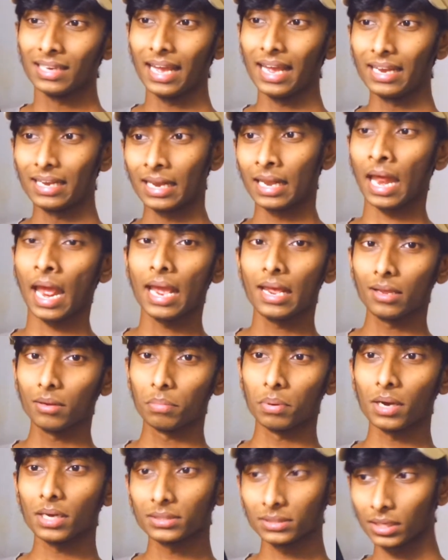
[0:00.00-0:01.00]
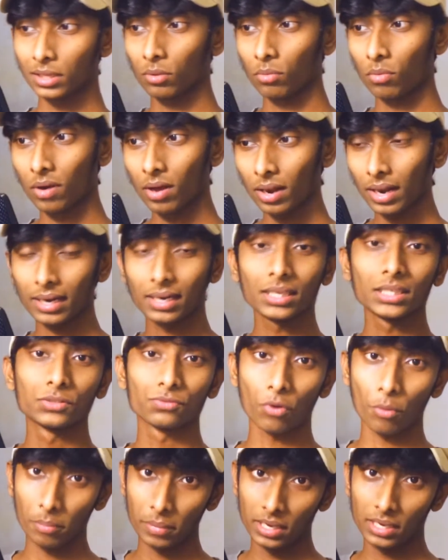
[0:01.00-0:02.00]
entertaining person in the world, at least
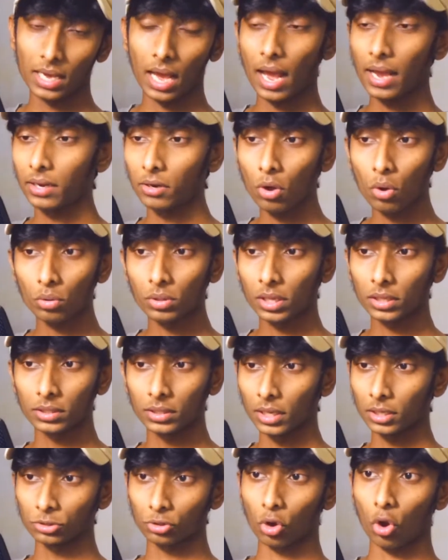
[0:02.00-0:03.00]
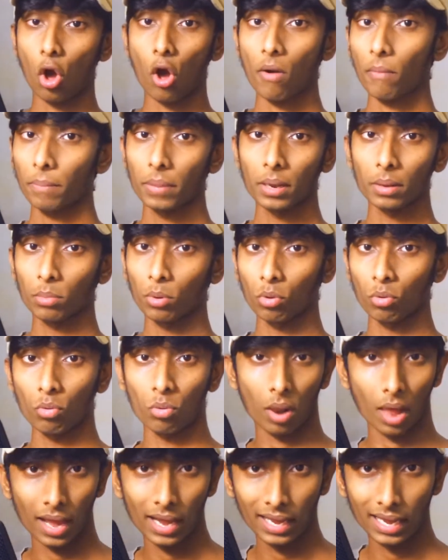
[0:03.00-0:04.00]
for me. I know that there's a lot of people
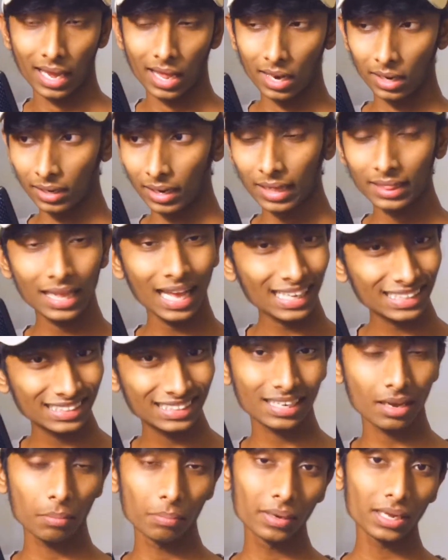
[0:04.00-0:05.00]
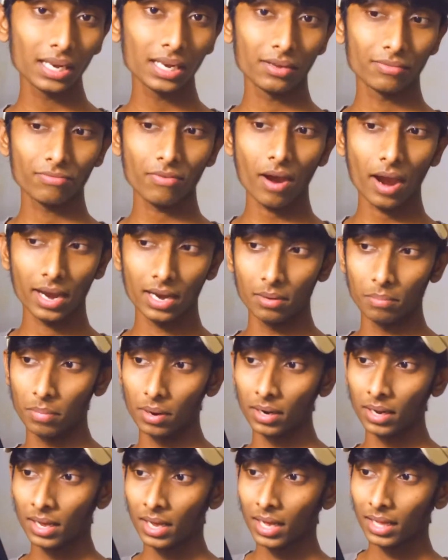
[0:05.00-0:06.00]
who like Ellen, and that's completely fine,
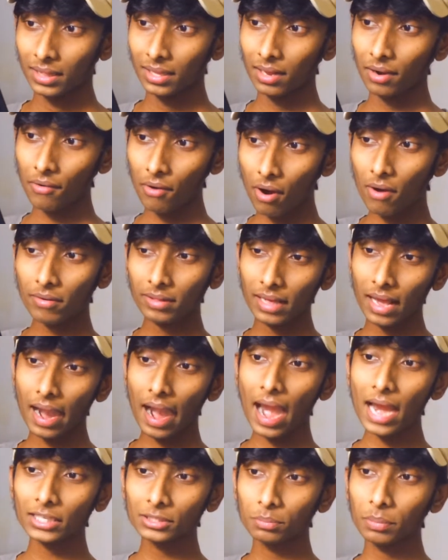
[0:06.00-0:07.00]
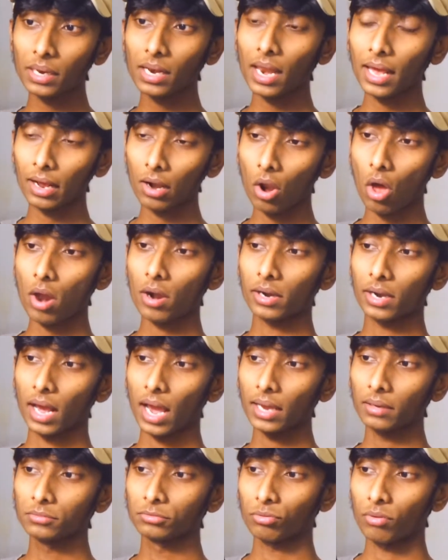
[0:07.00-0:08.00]
but there has been like a lot of
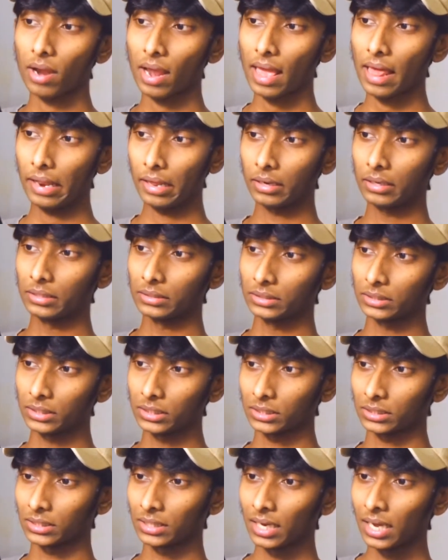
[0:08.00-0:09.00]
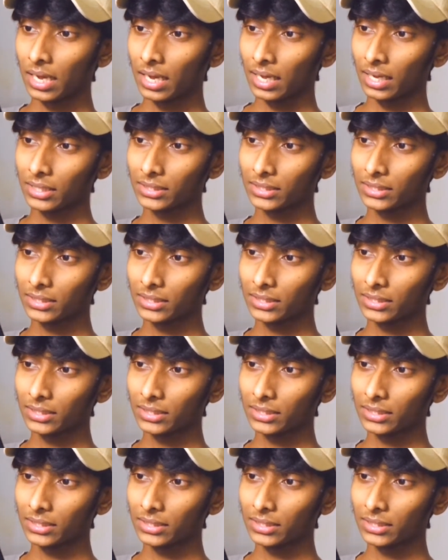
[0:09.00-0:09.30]
times where Ellen is just